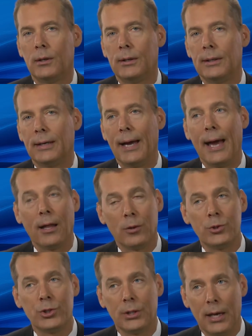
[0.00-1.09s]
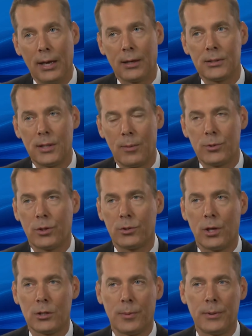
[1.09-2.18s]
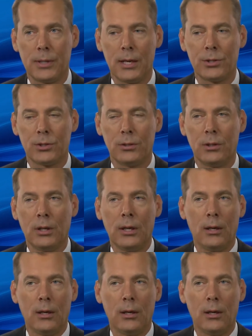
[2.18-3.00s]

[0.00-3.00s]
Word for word: Uh, allogeneic stem cell transplantation